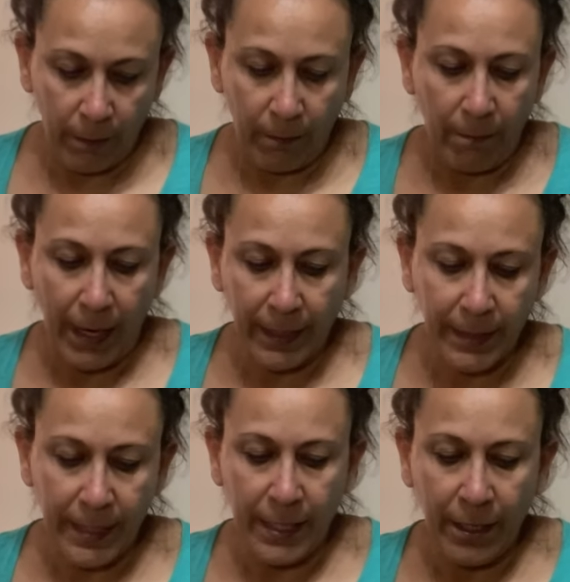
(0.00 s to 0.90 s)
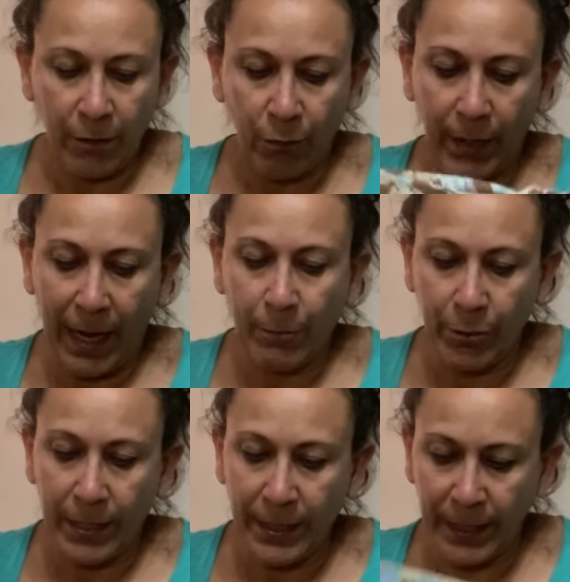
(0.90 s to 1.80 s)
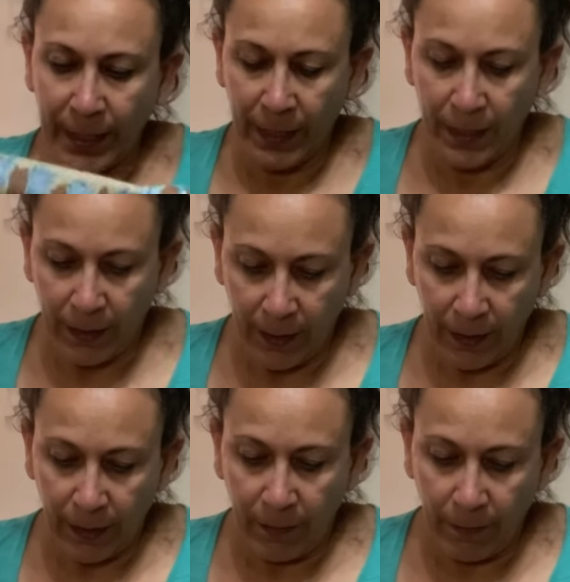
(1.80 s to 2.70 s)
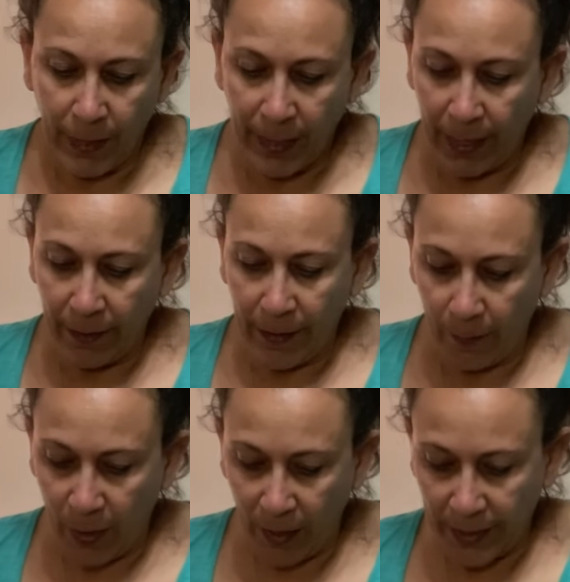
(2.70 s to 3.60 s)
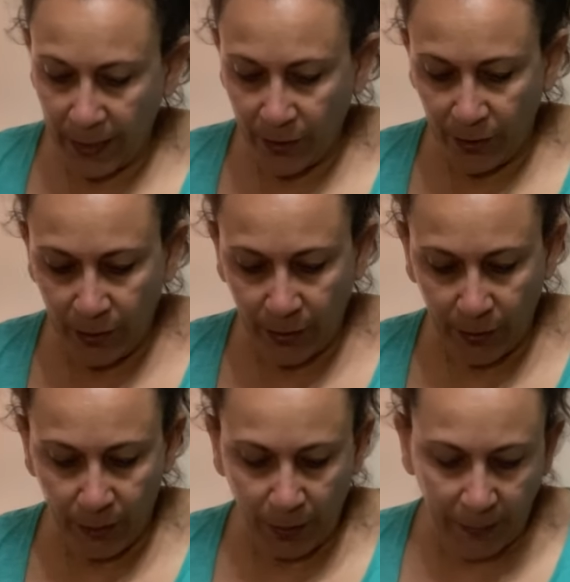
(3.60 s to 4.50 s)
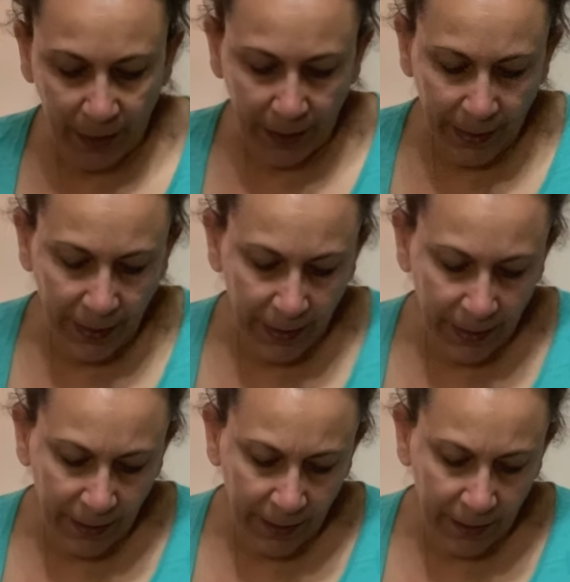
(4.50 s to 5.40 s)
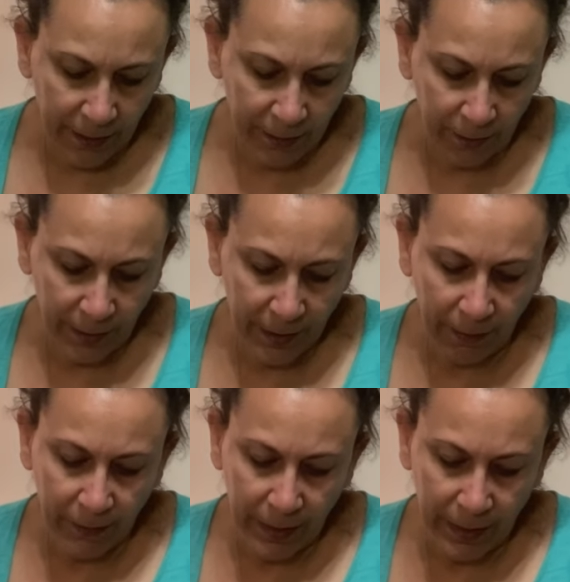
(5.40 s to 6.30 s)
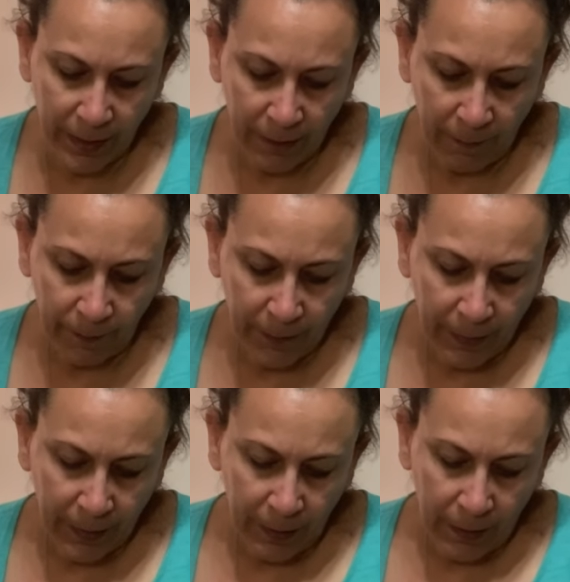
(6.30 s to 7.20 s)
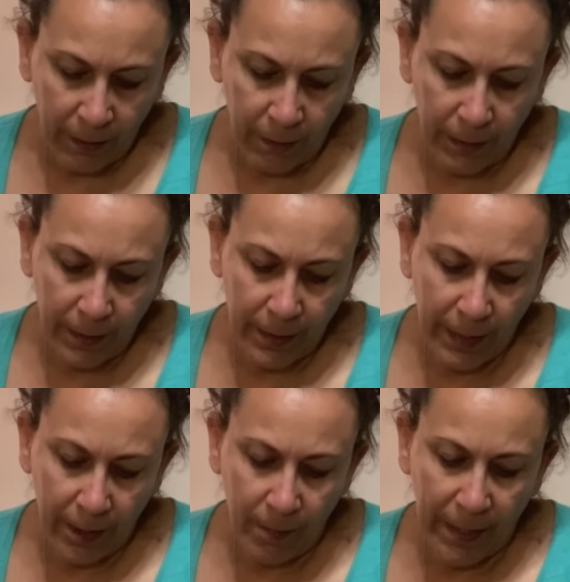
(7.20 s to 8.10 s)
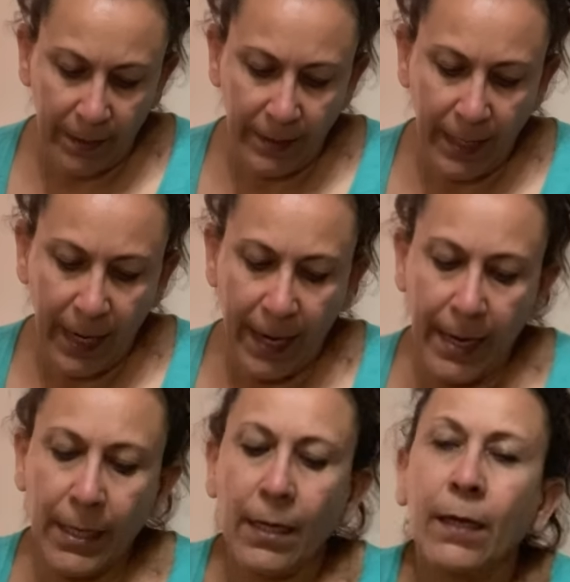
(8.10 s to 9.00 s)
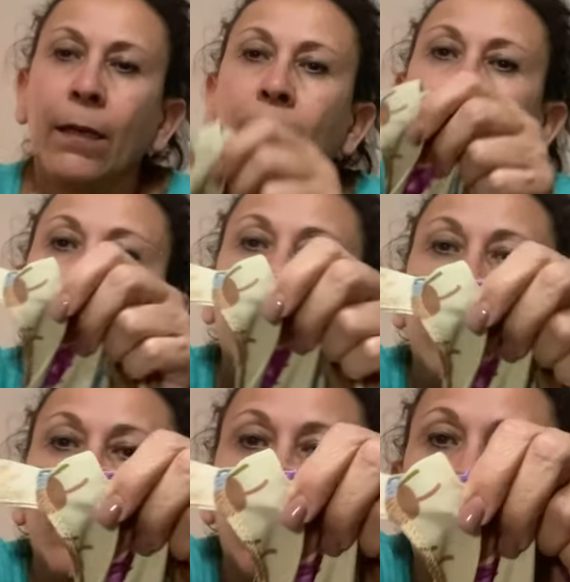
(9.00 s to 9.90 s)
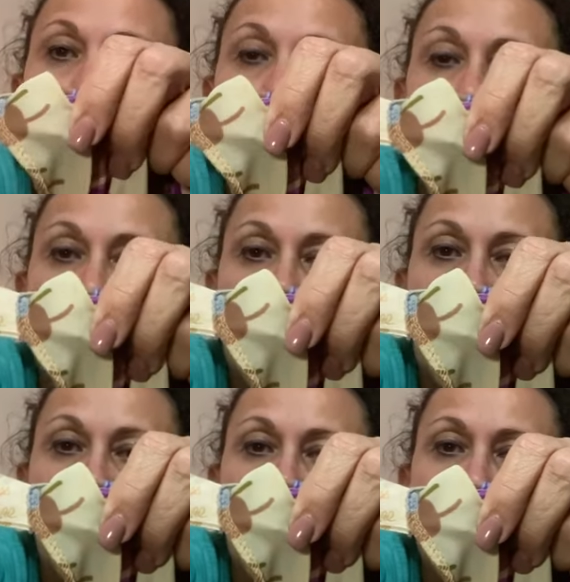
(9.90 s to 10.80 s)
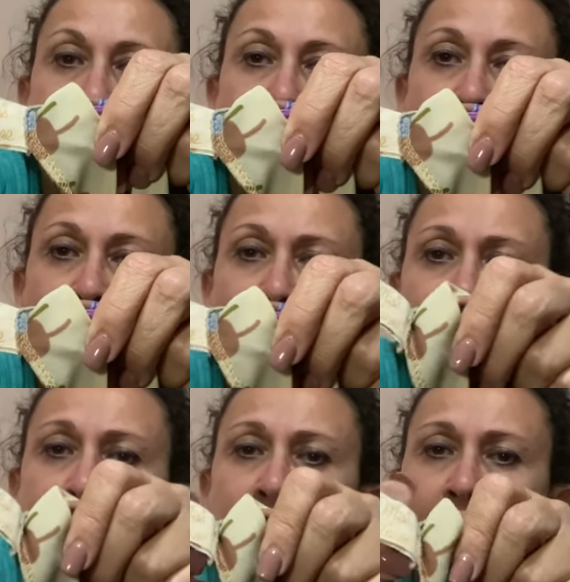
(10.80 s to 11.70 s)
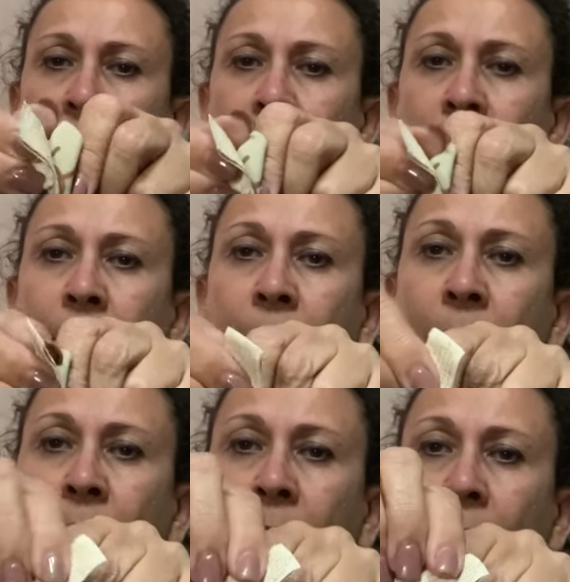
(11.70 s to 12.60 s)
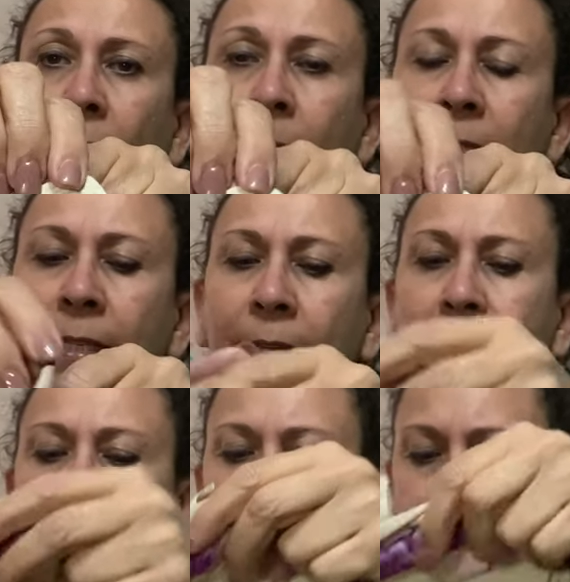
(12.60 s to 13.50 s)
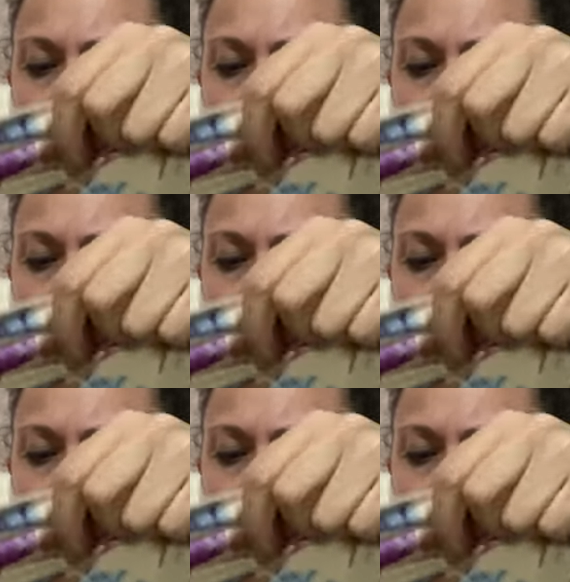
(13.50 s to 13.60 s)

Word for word: maxi wrap dress made out of that polyester, so it's probably 1960s or 70s. You can tell by the tag, which is a Miss Elaine. And Miss Elaine does